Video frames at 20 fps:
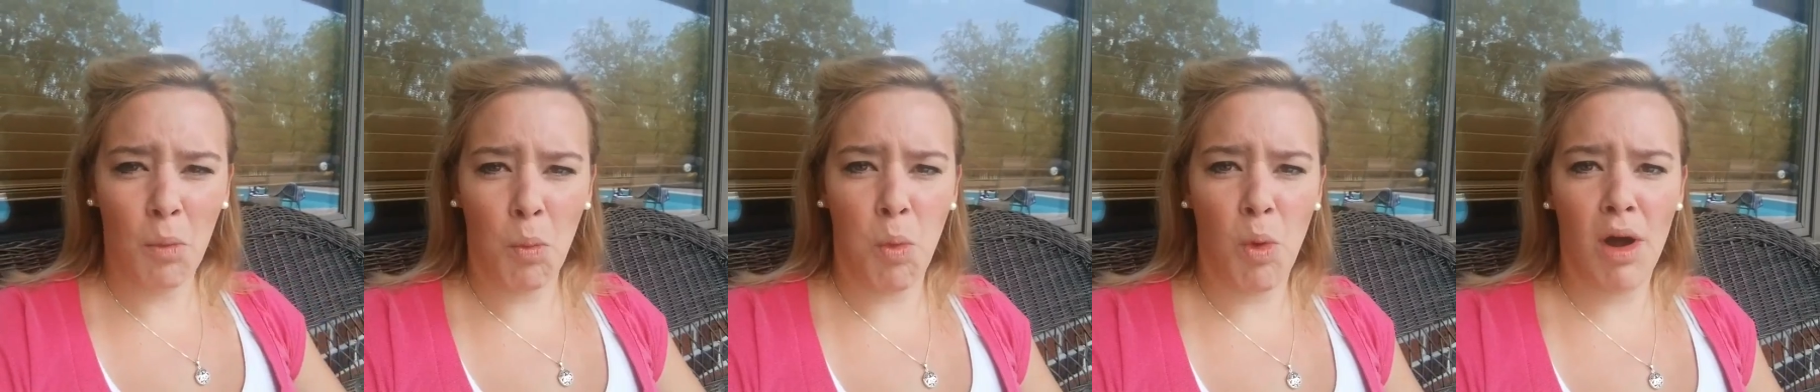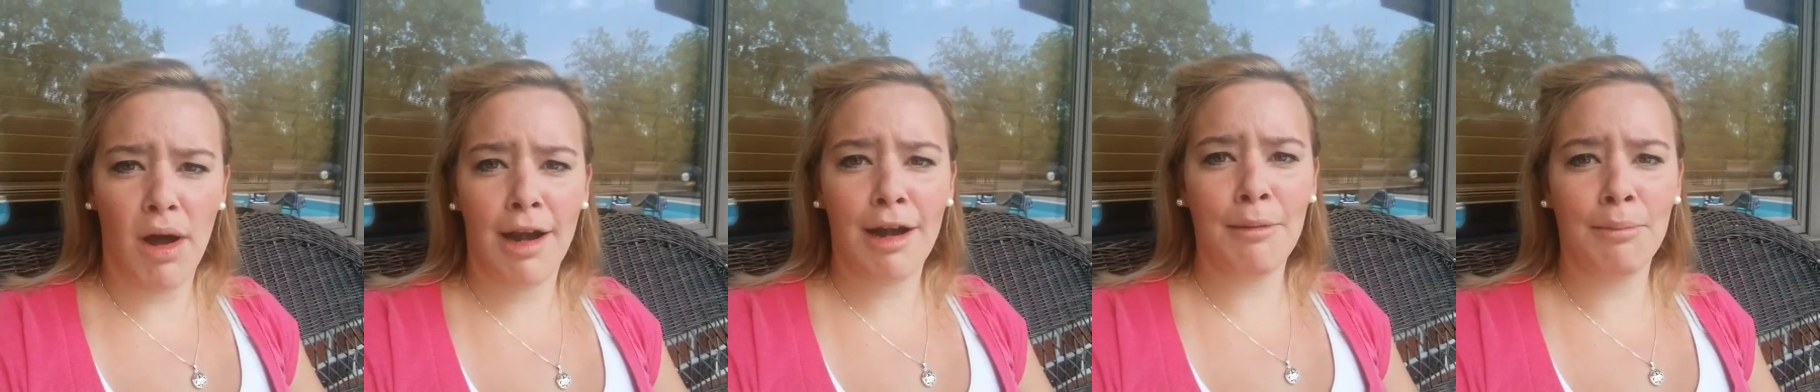
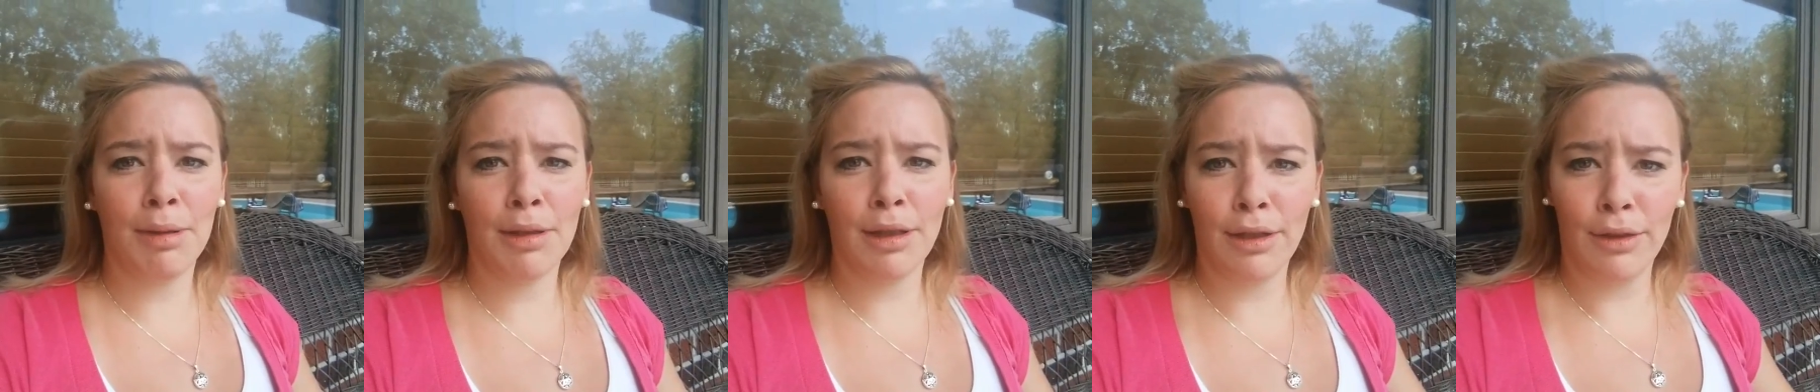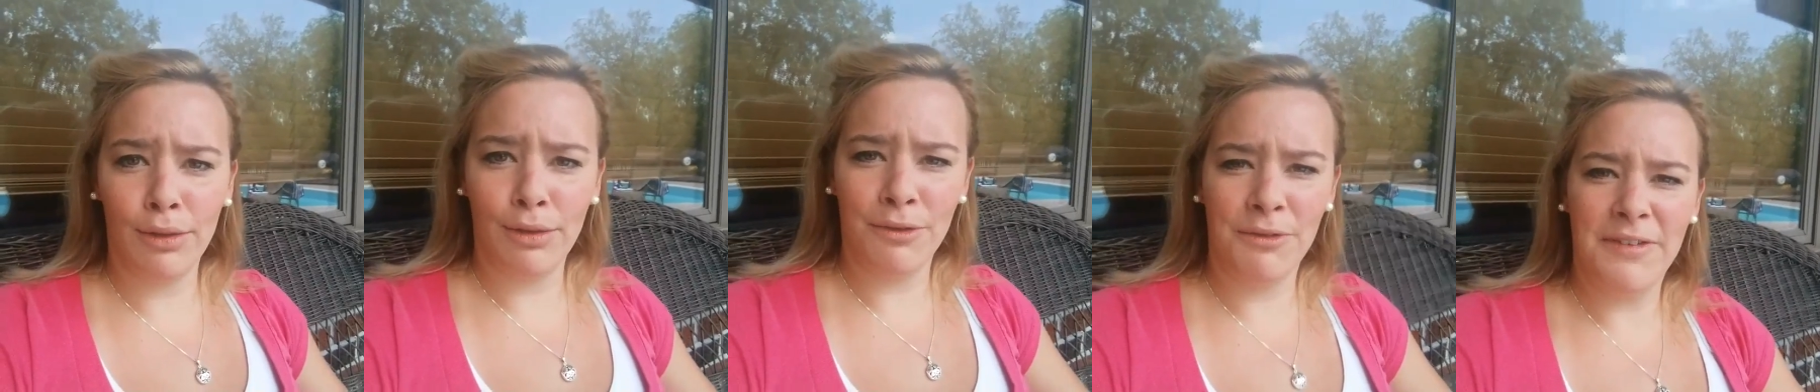water
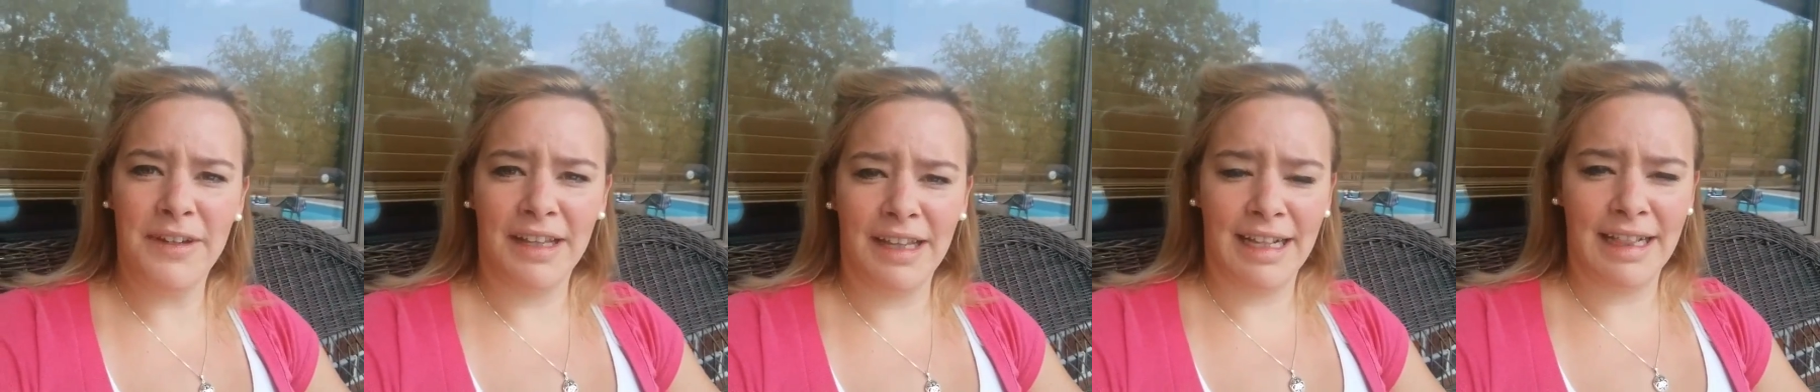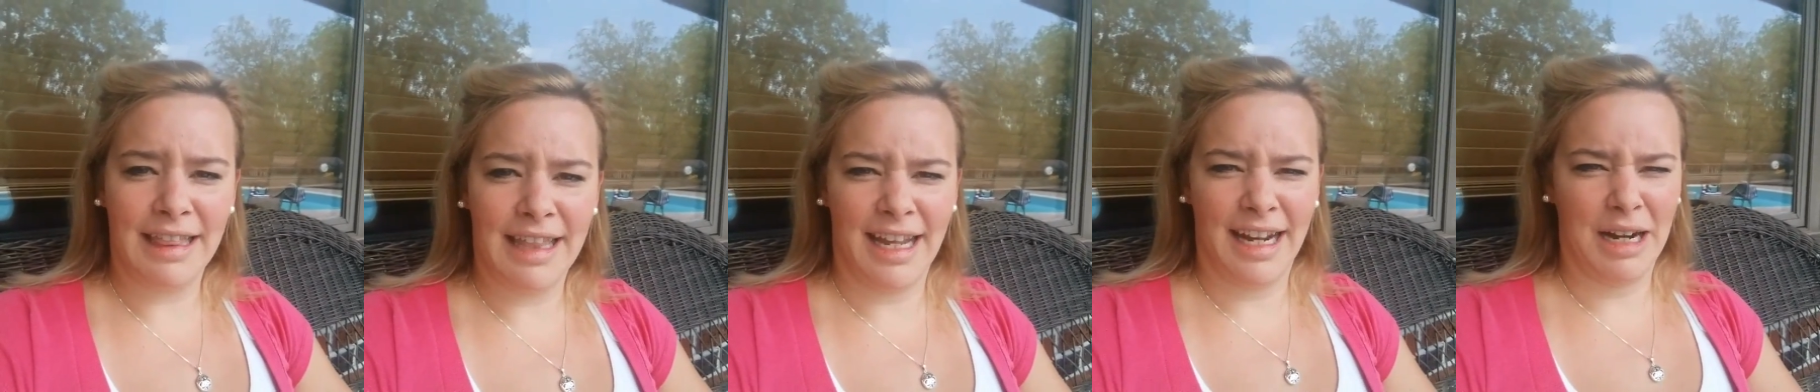balloon
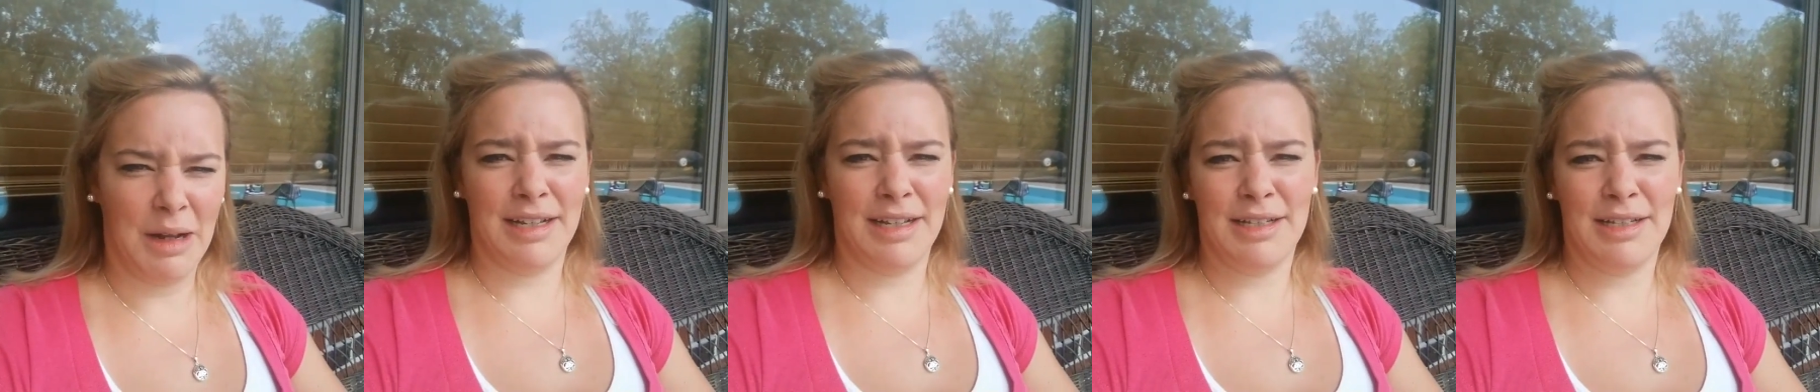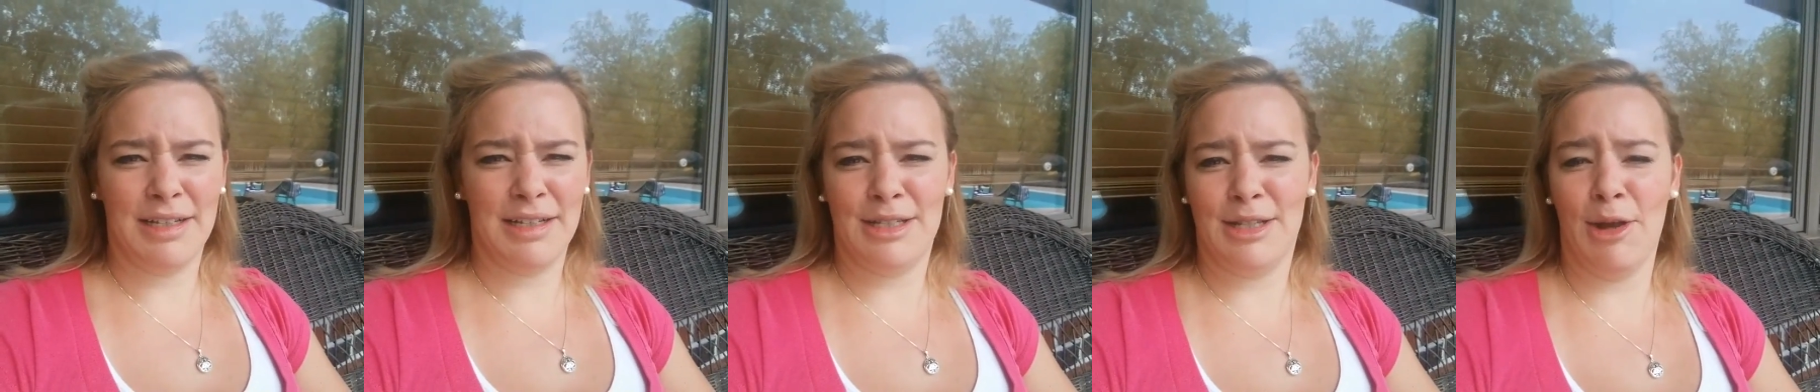feeling thing, and I was
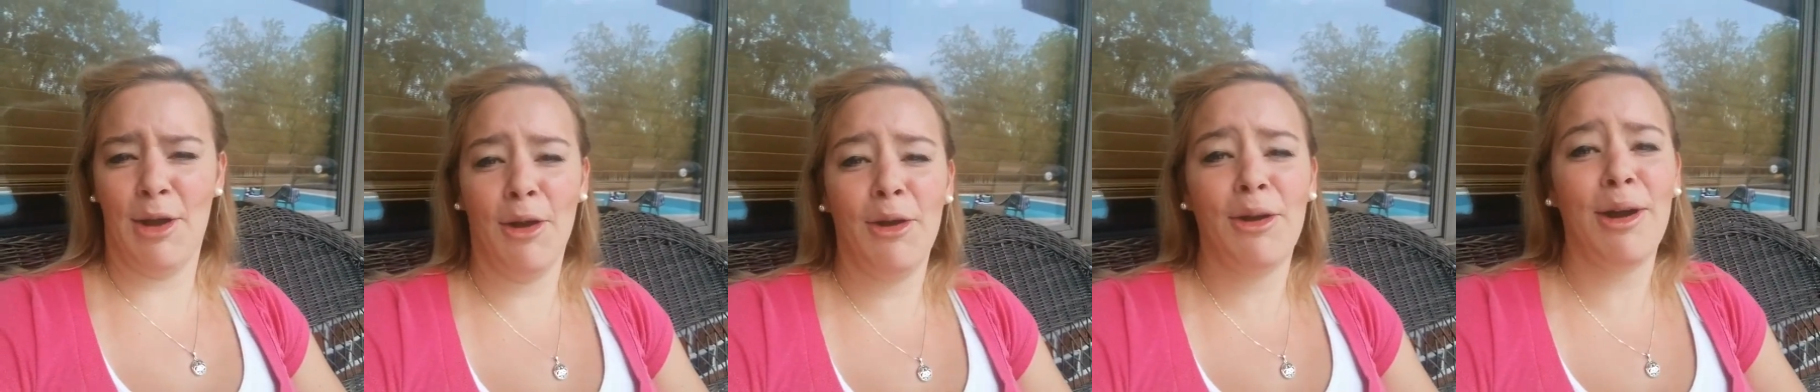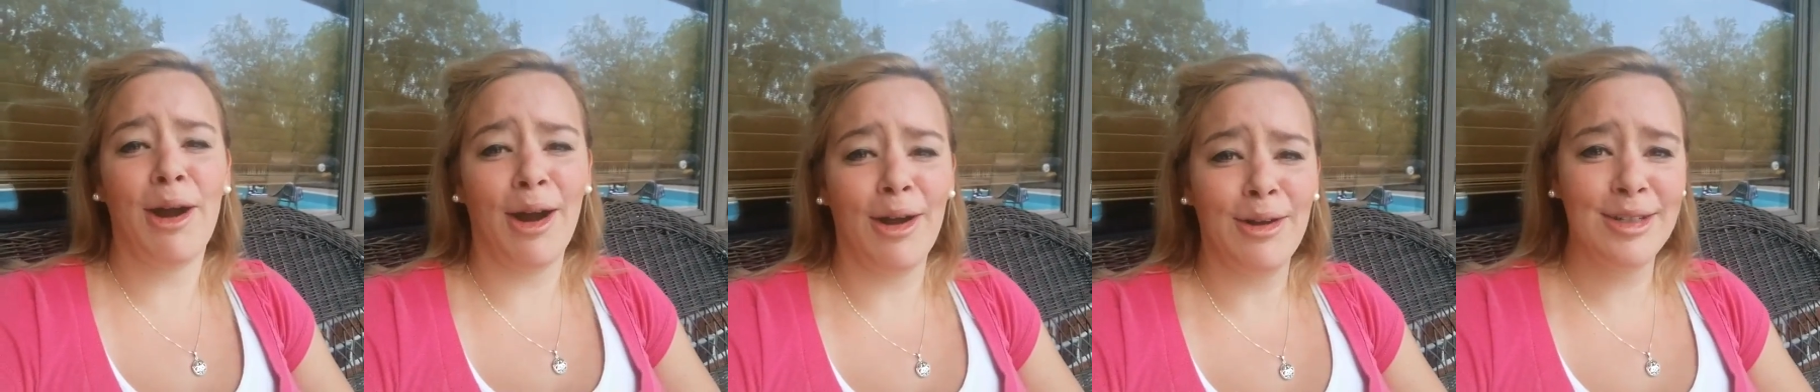like so
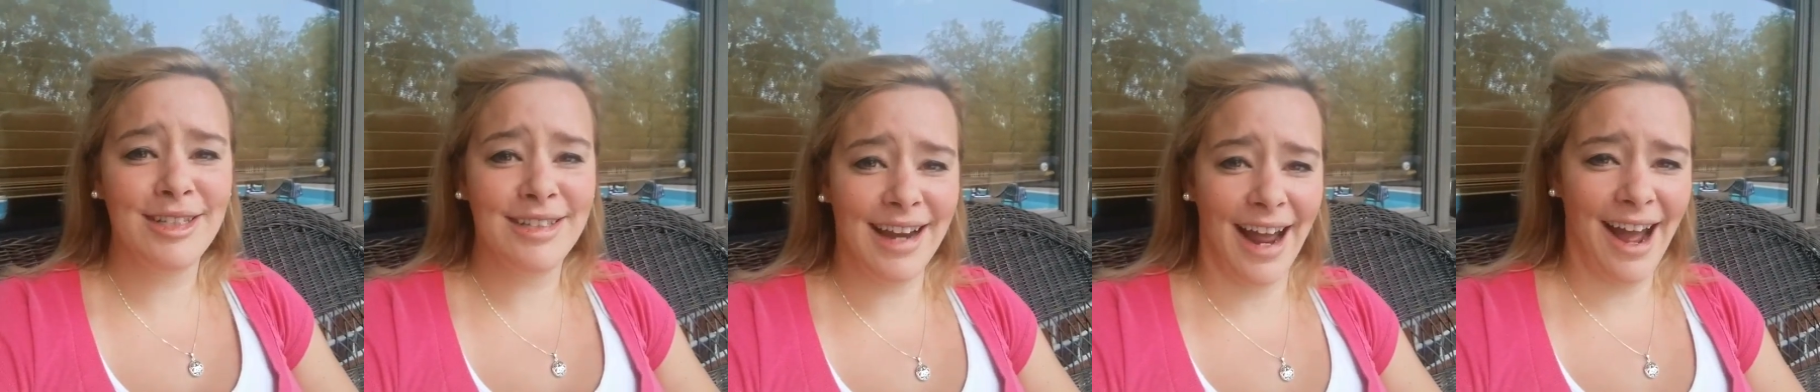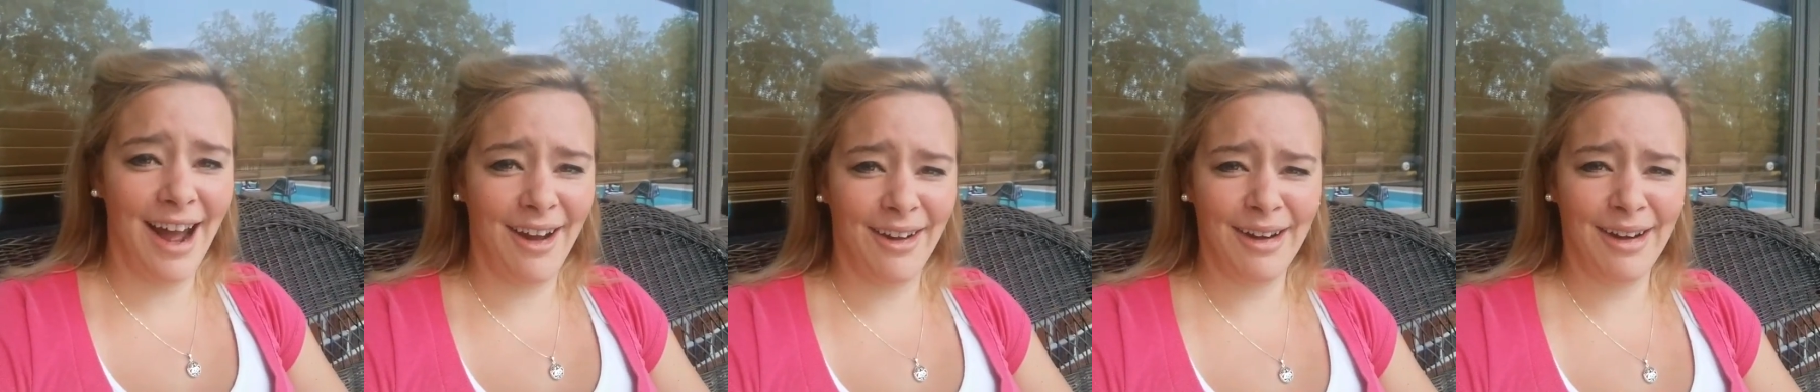grossed out.